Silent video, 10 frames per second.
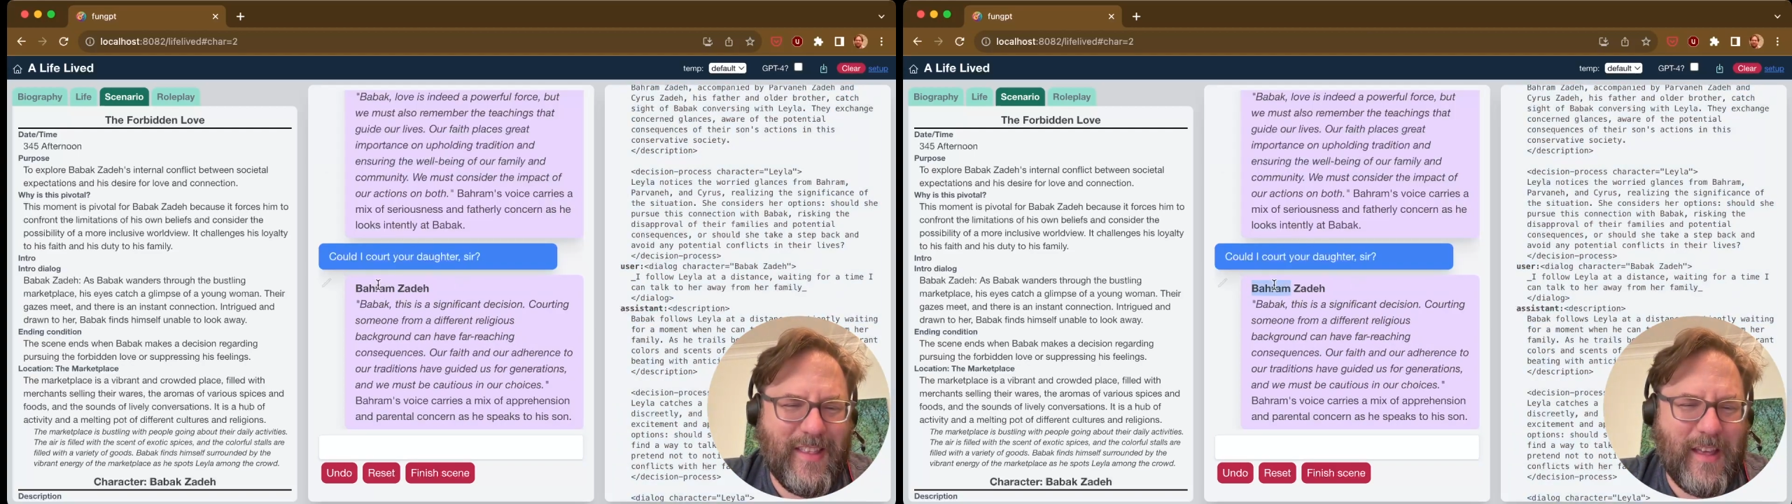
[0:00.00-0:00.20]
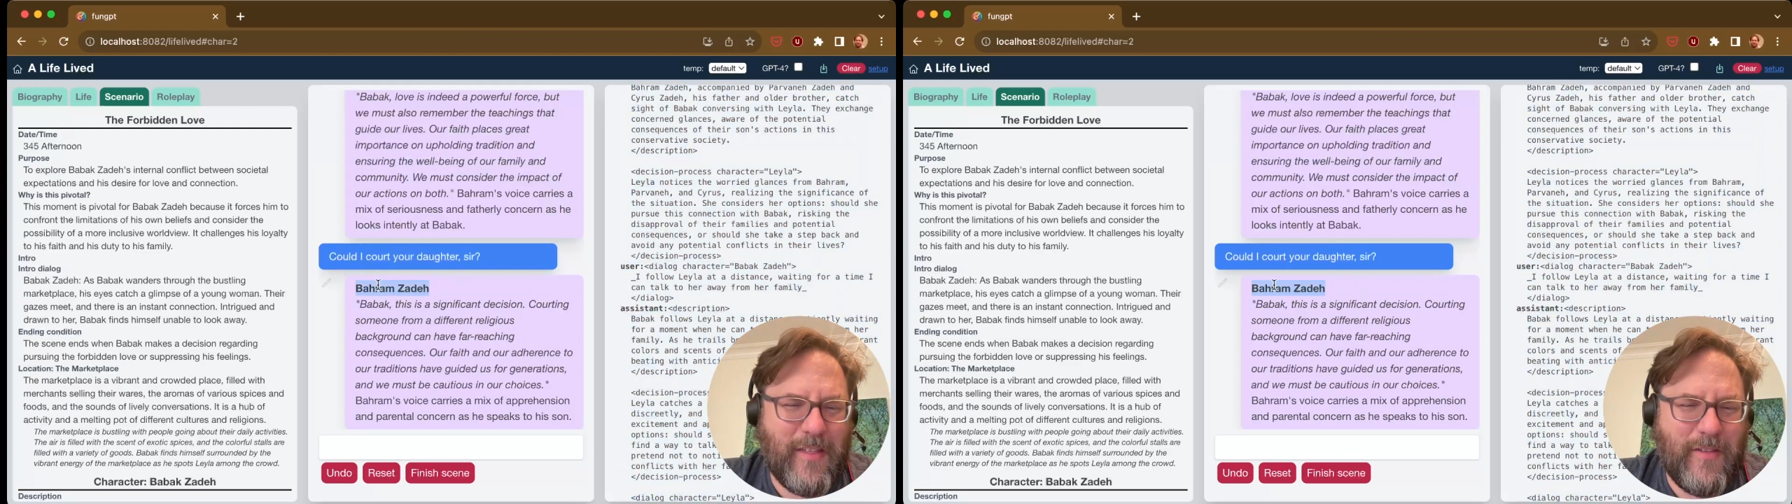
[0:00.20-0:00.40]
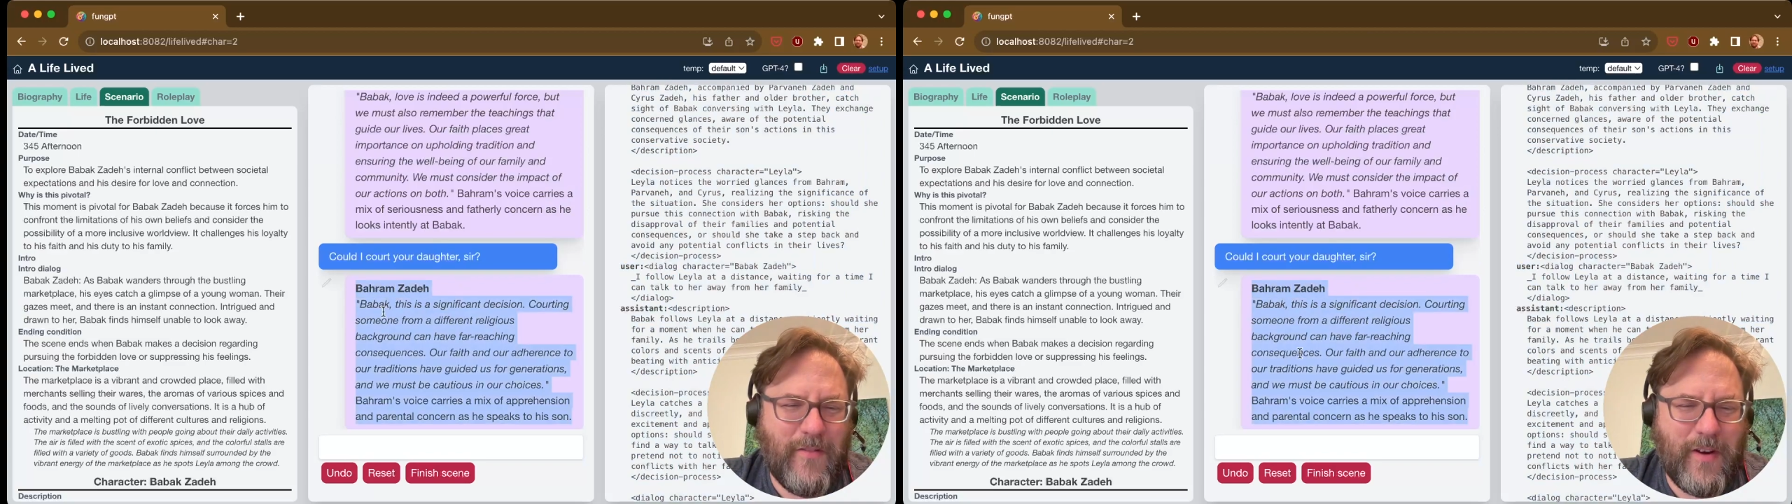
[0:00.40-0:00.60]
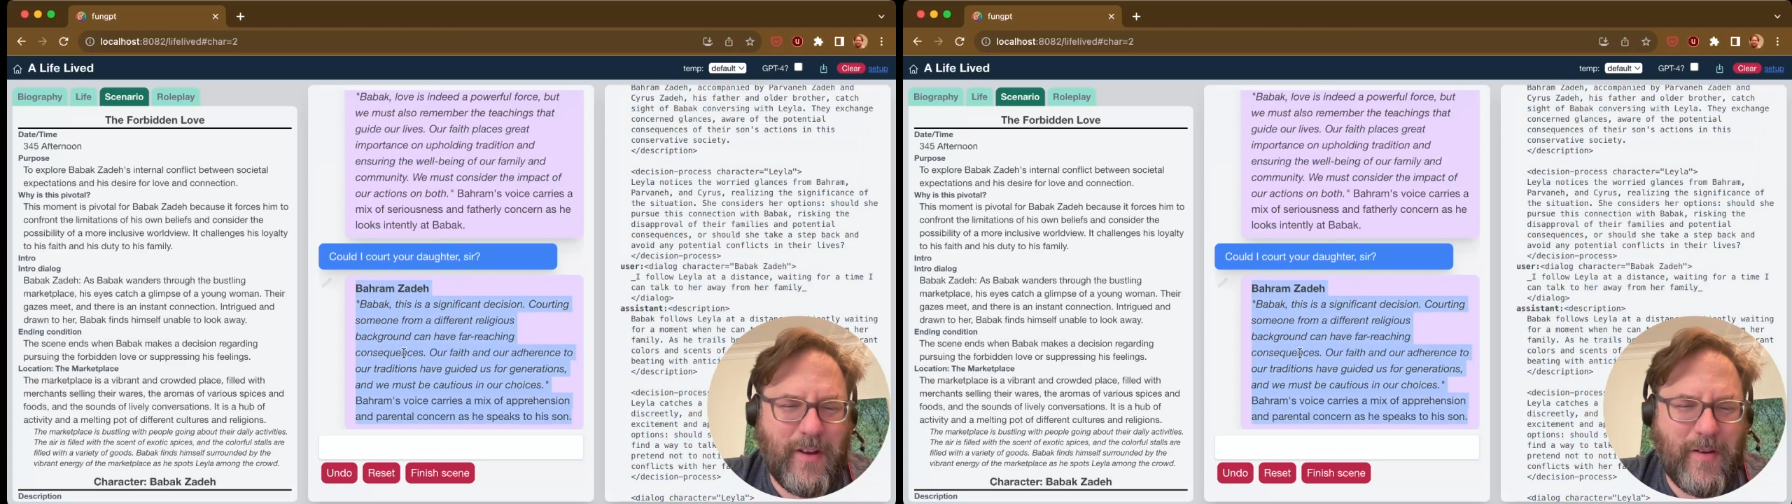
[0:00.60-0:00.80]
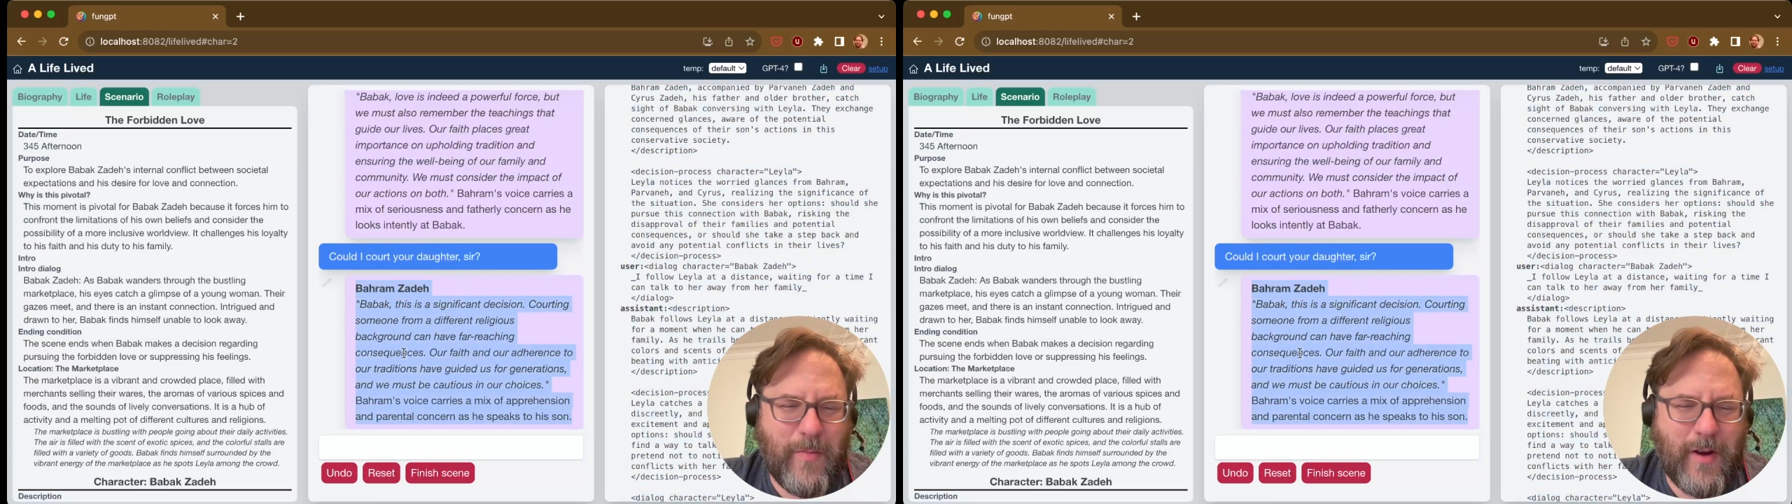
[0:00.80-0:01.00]
has these very
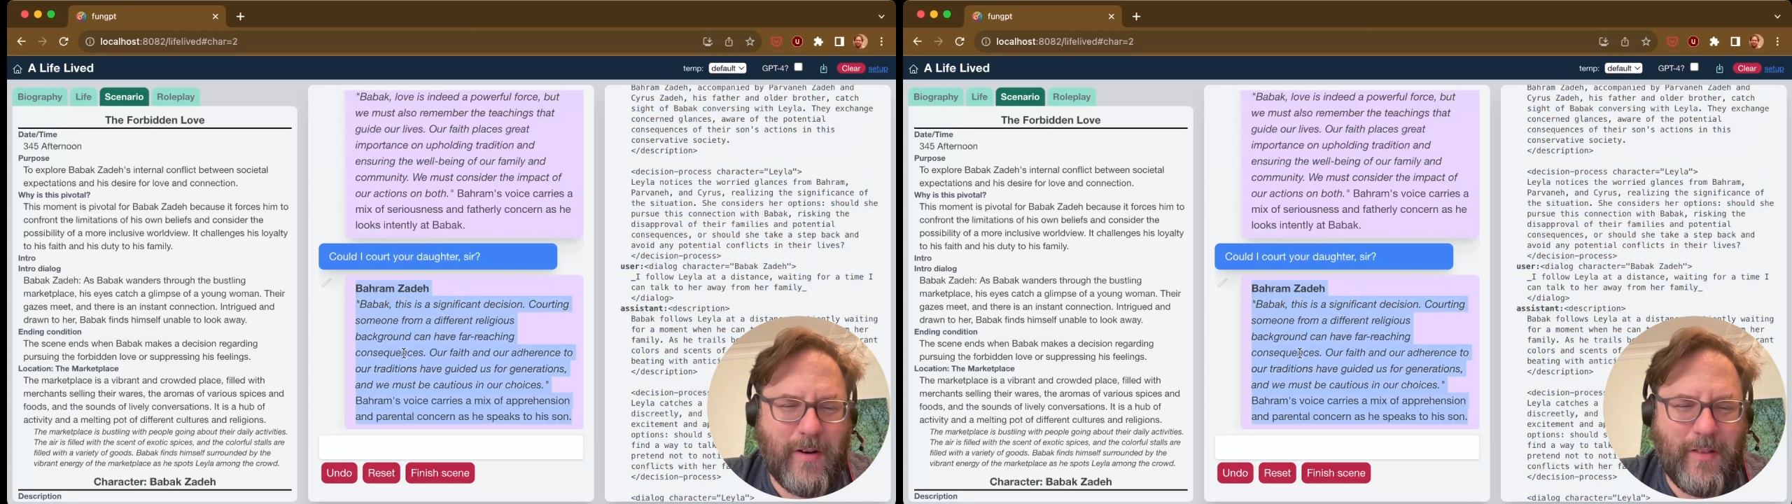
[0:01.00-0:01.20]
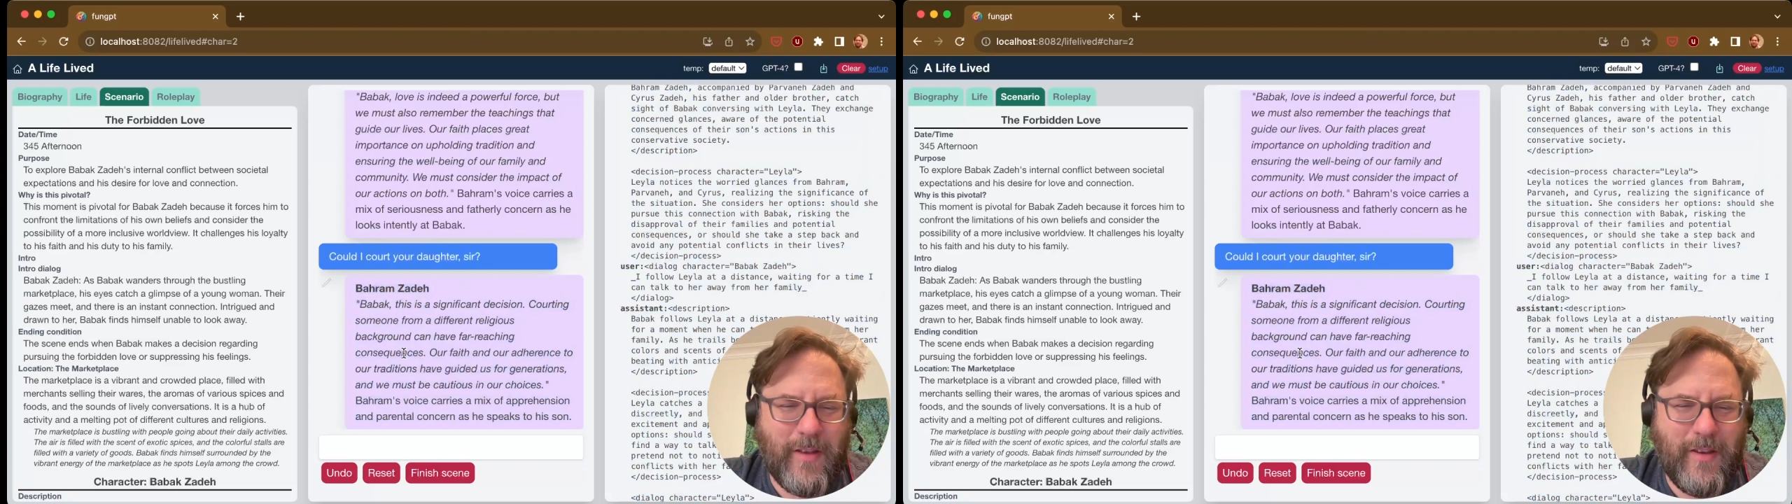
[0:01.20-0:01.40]
kind of modern, like,